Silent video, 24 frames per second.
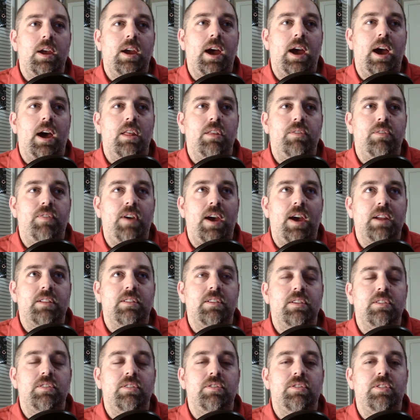how the fact
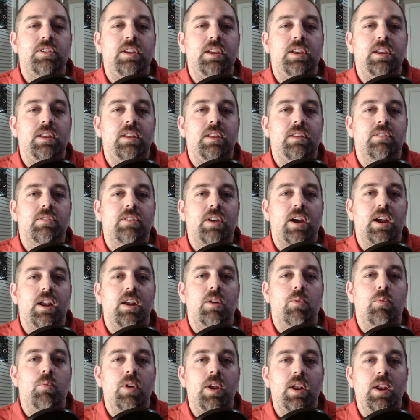that she is kind
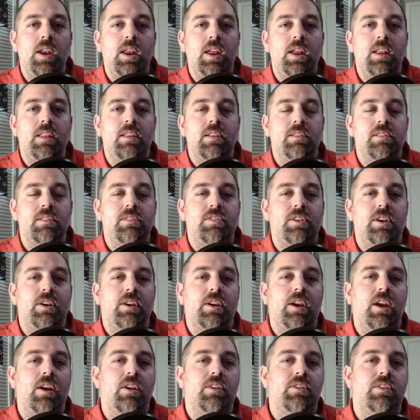of winning, that the Sarah
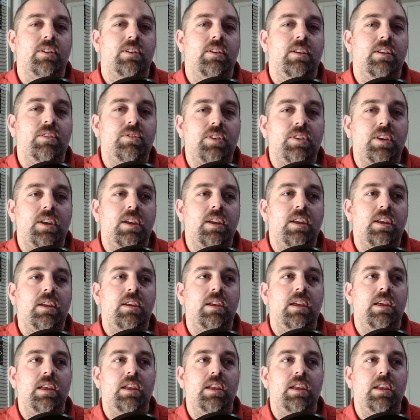character isn't,